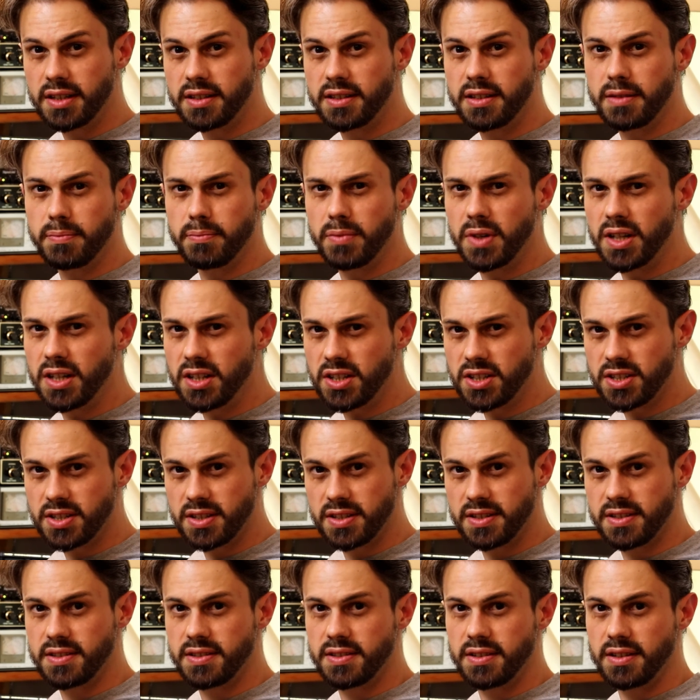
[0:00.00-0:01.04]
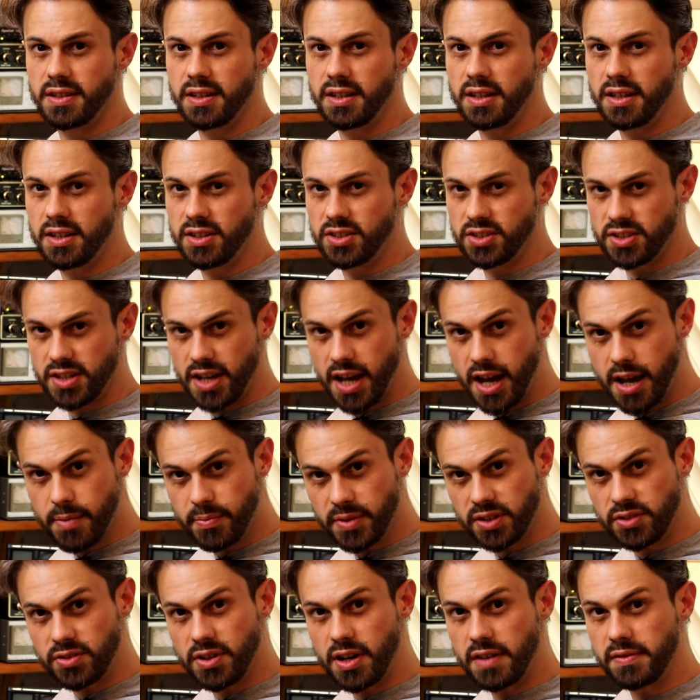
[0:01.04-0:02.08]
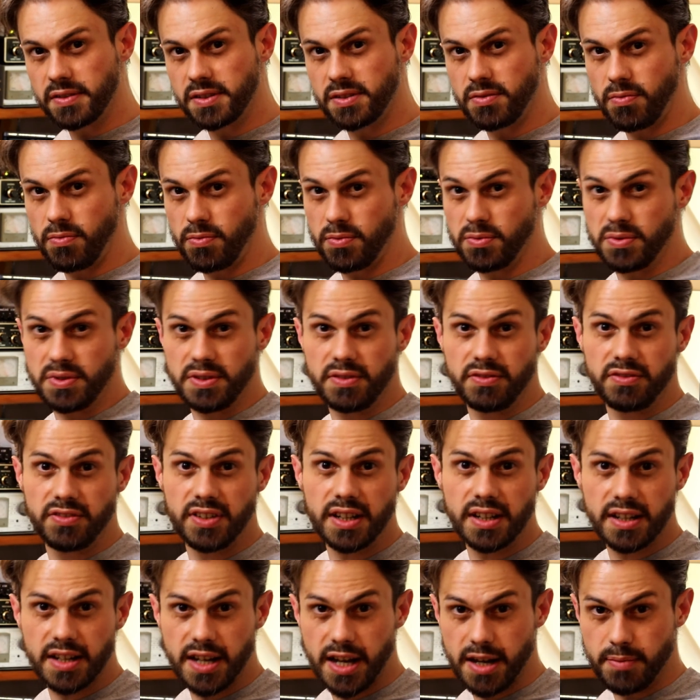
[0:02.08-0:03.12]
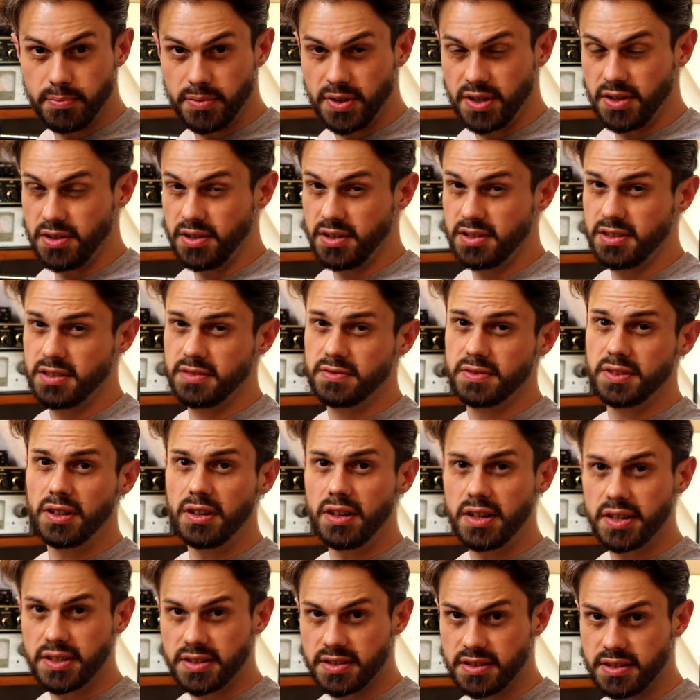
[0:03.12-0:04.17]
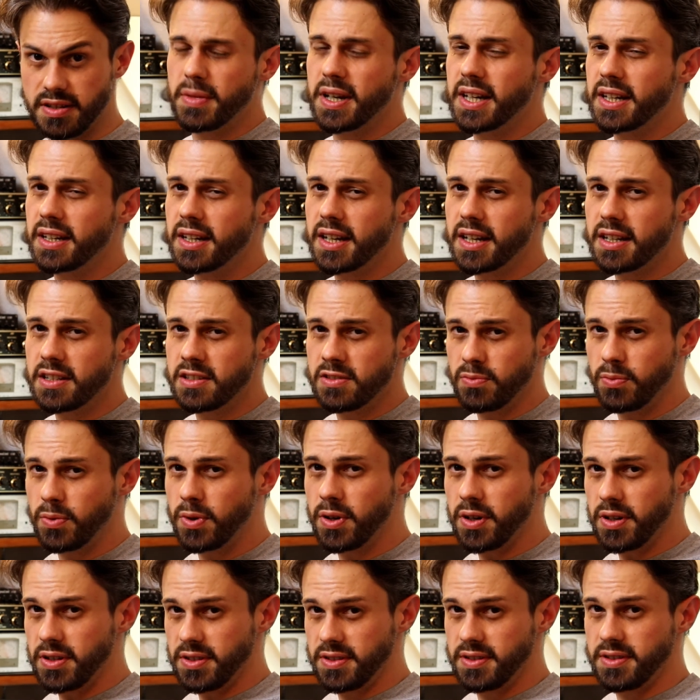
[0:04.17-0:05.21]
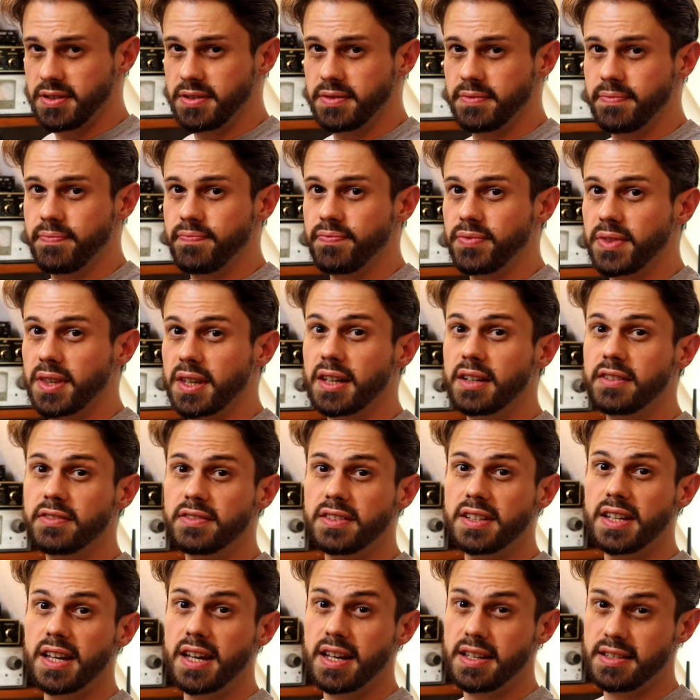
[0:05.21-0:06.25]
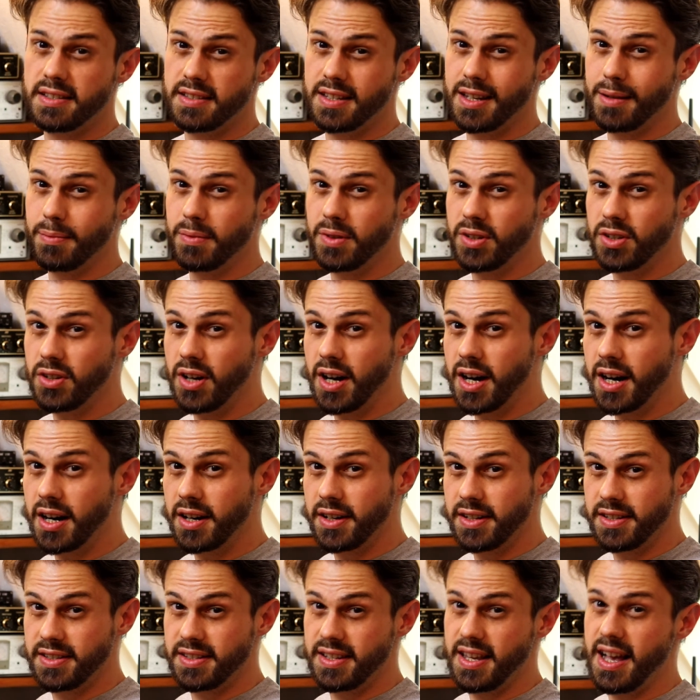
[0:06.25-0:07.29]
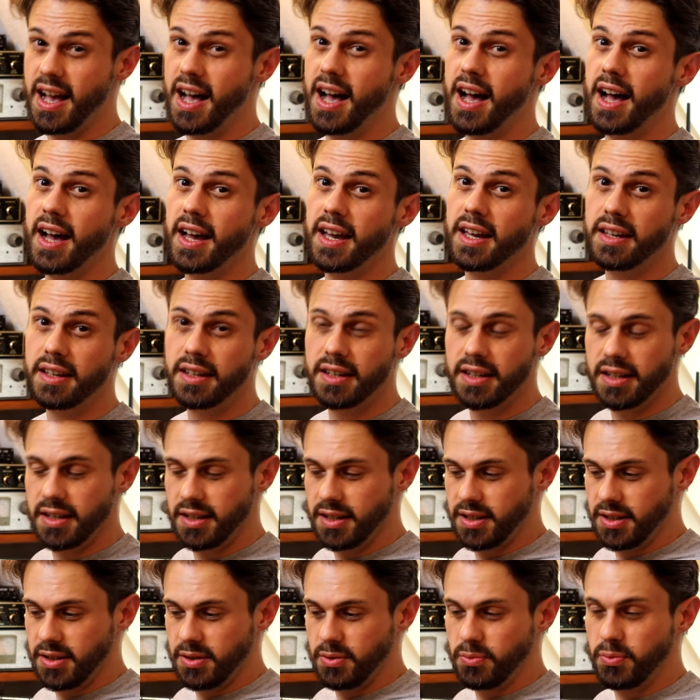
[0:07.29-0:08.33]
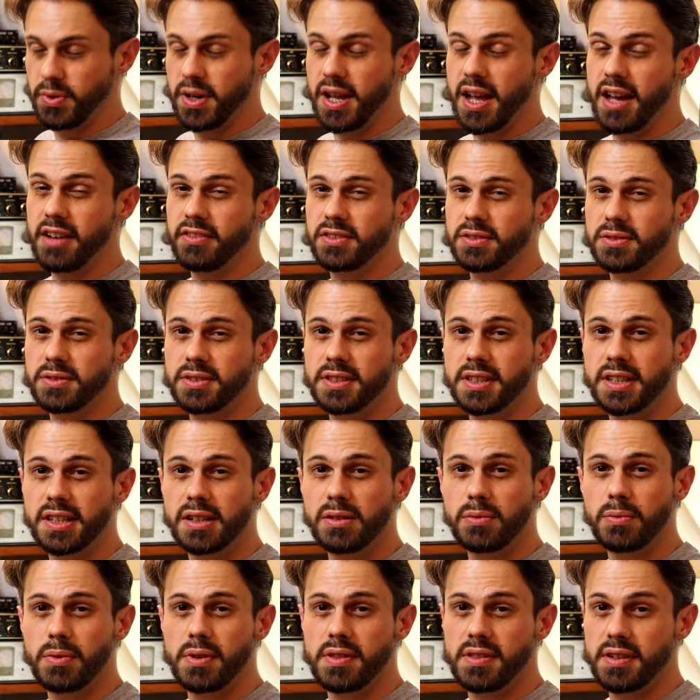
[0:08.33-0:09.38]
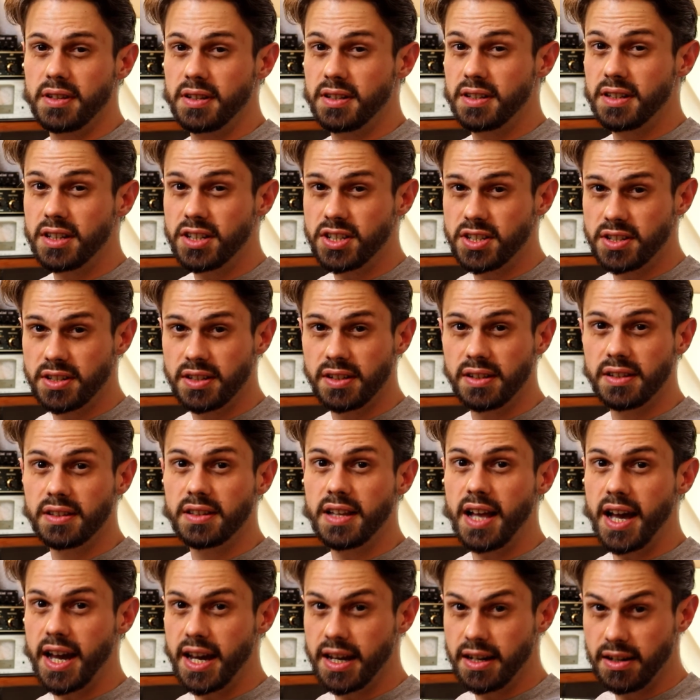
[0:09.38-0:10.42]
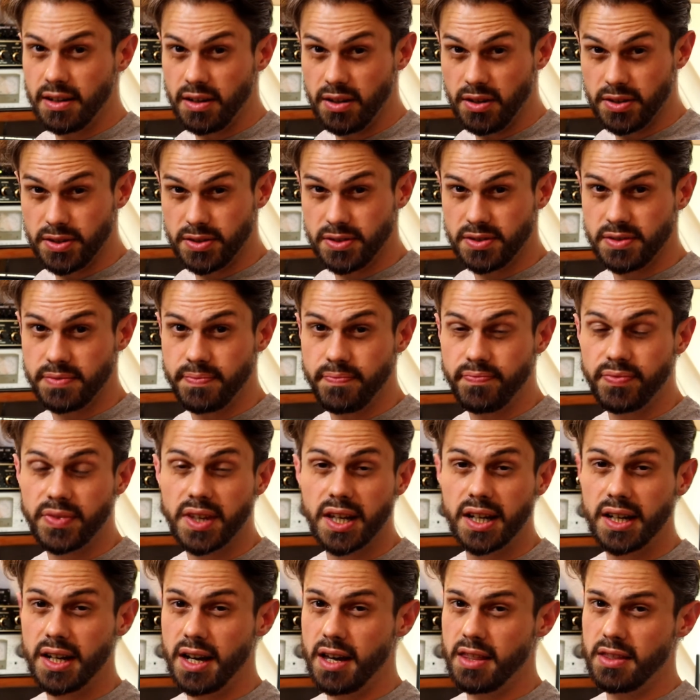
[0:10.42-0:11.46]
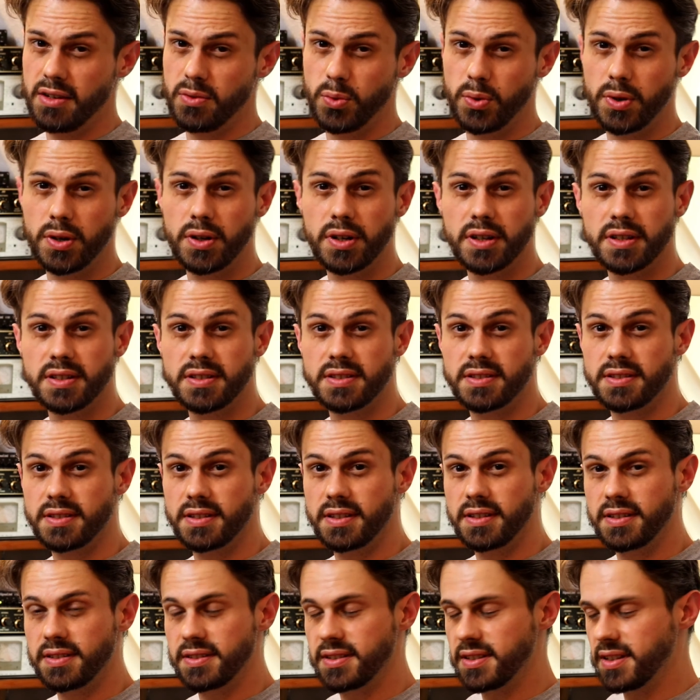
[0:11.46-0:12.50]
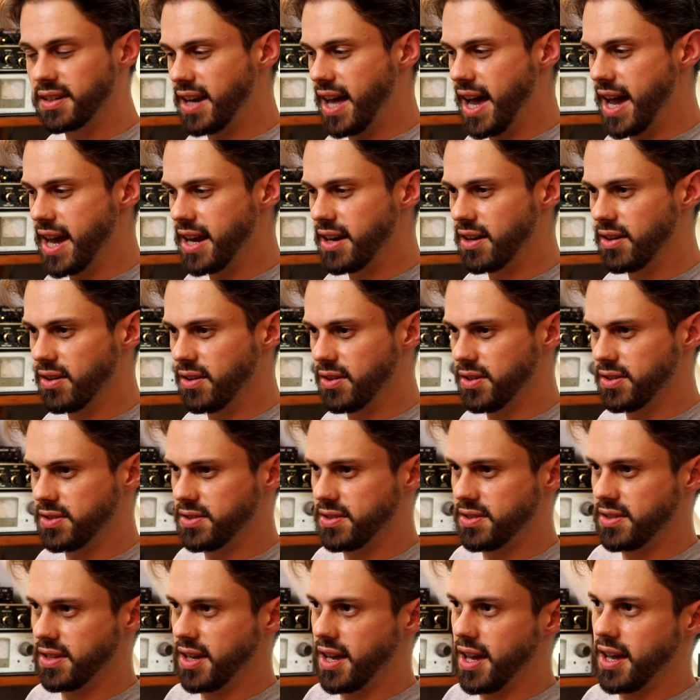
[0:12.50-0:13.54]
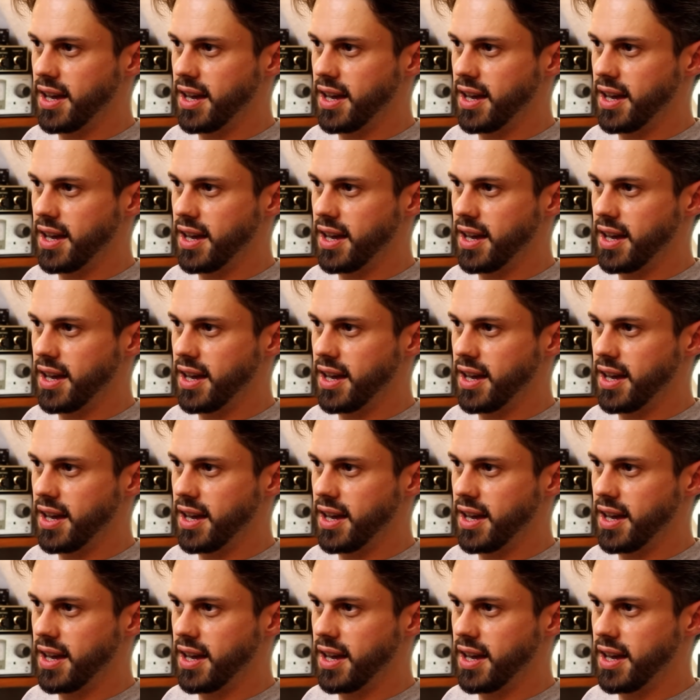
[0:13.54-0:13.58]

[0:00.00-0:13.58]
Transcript: it diminishes each time it travels through the feed line because of the loss. But it gets worse. If the SWR is high, we have to deal with additional line loss. In other words, the line loss